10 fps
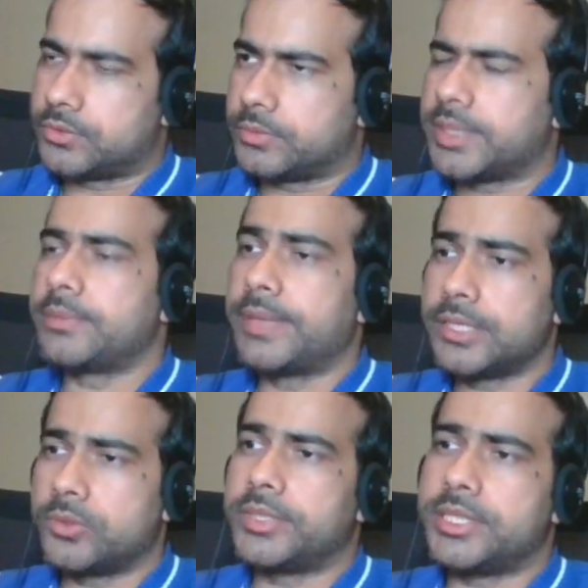to do. But by
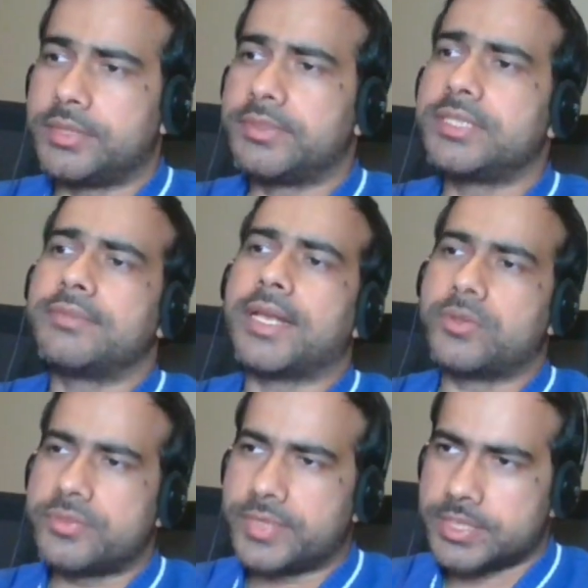the way, even
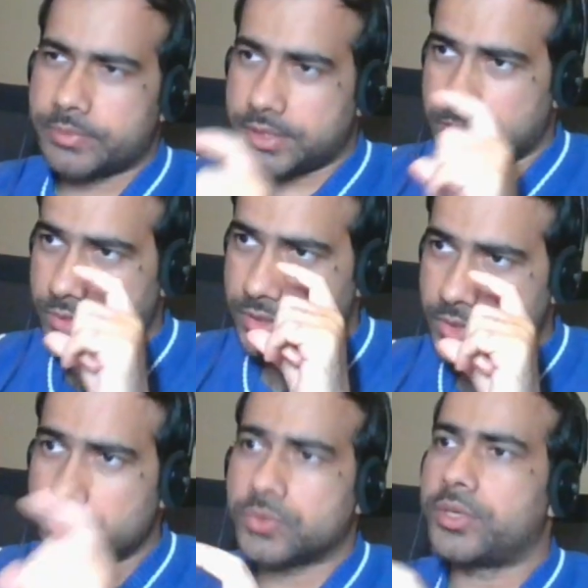value investment, you can
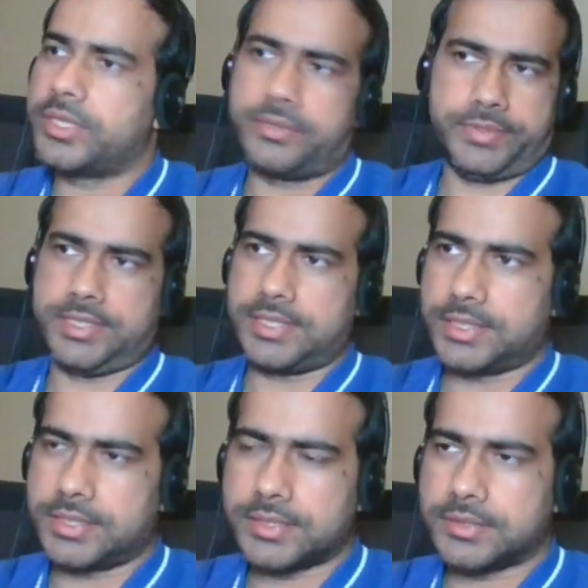use quantitative finance
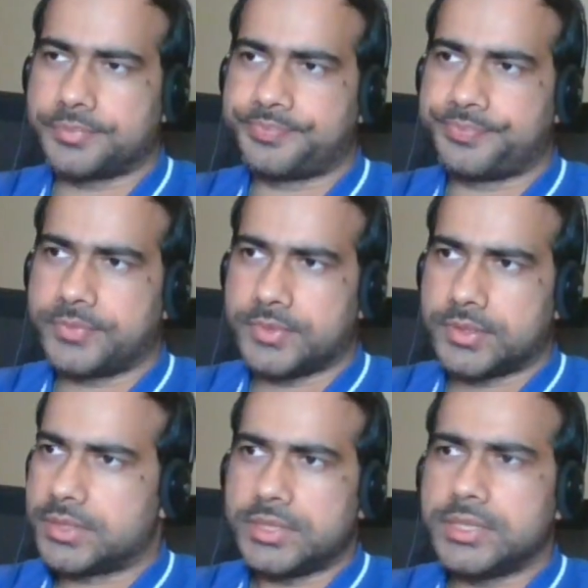techniques.
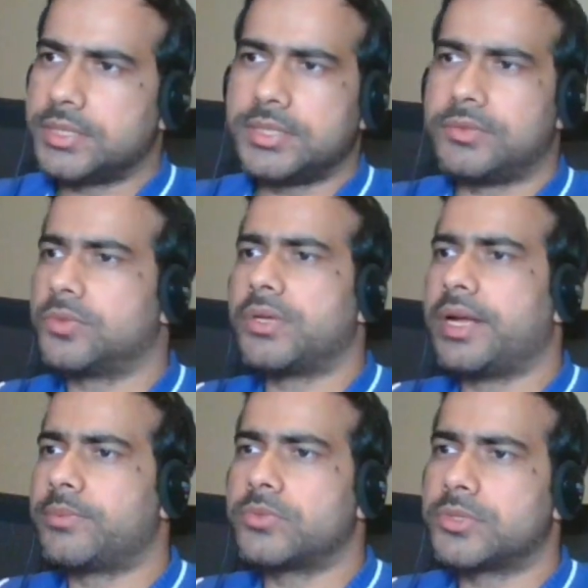You don't
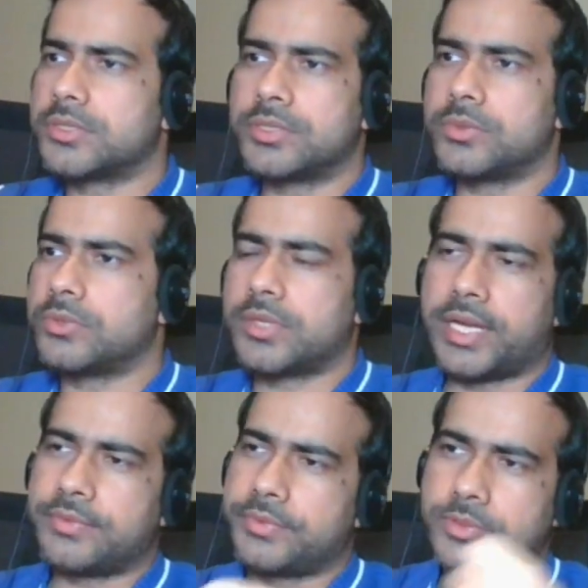have to just use
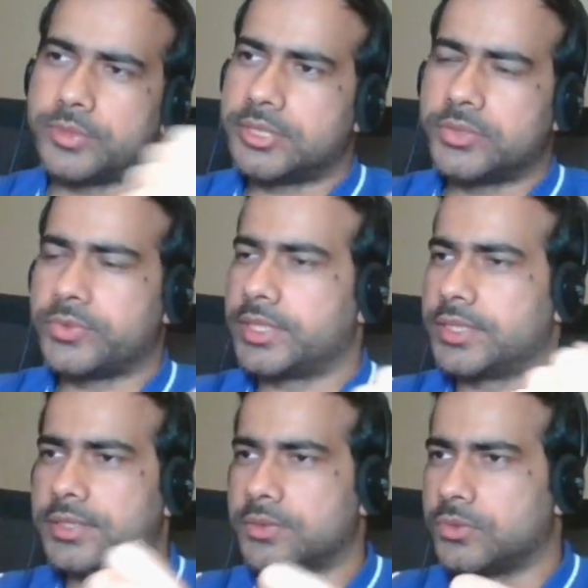high frequency
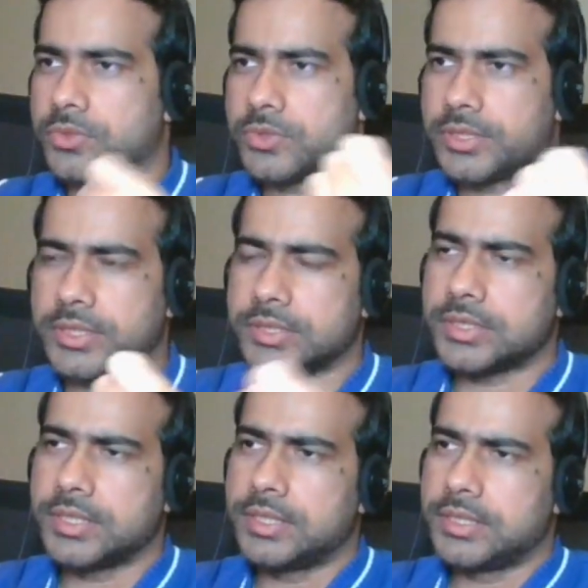trading, you know, those
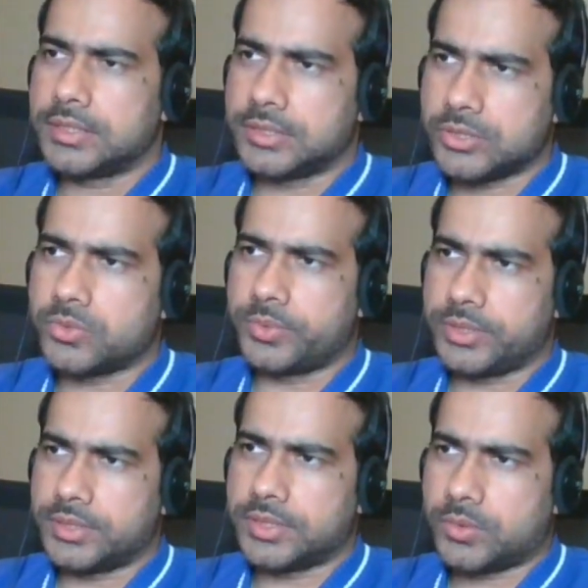things, just to
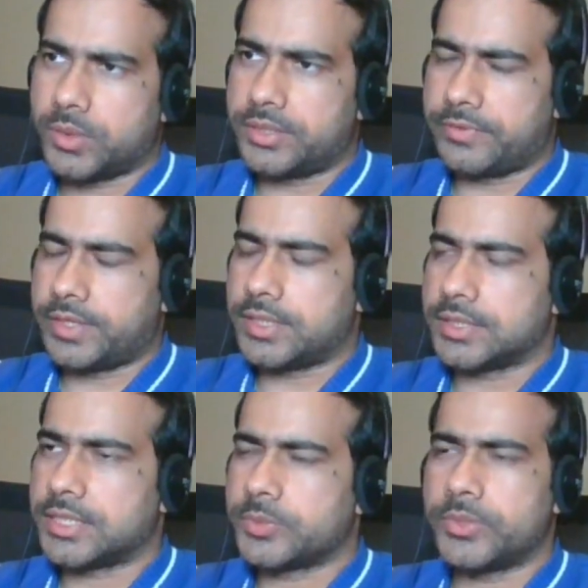be a quant
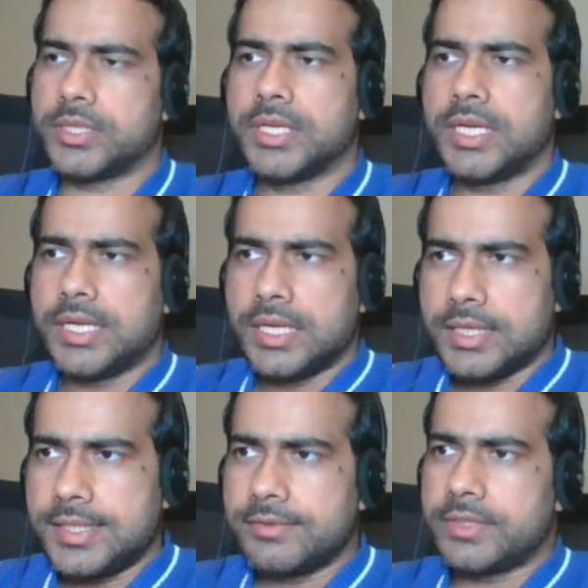finance expert.
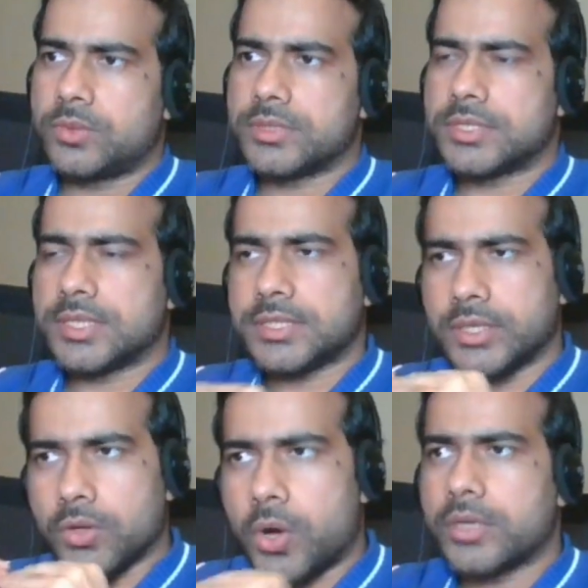Even to assess a
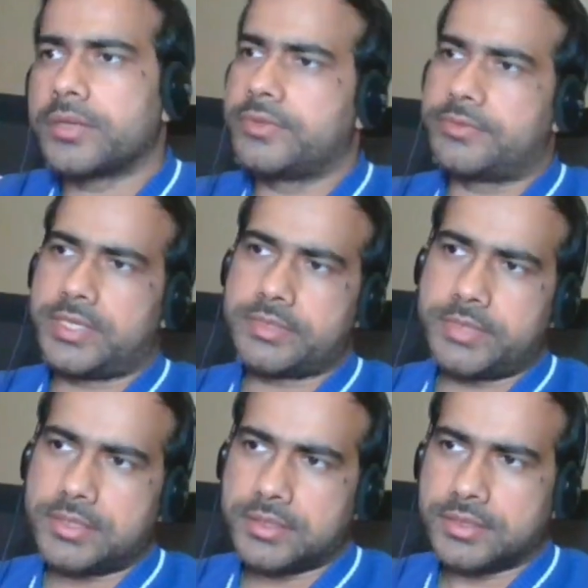long-term
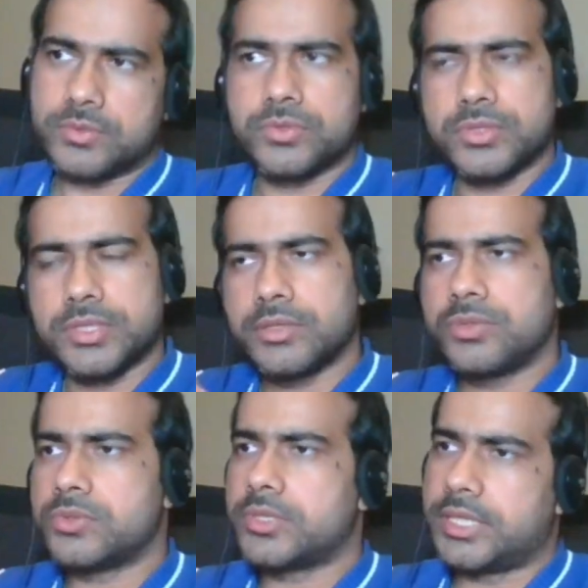investment, you could still
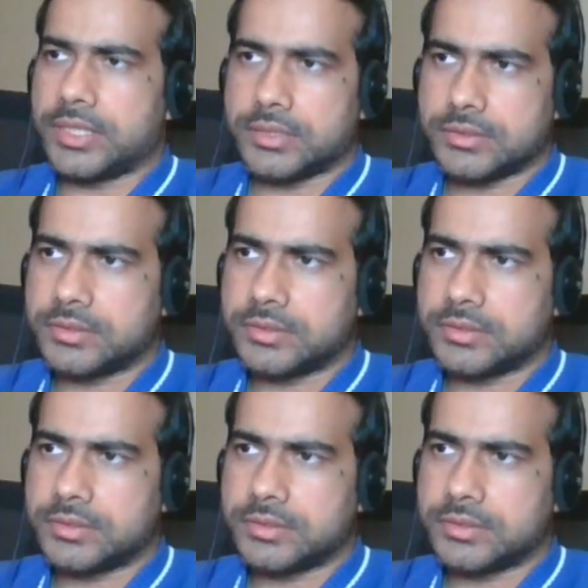use data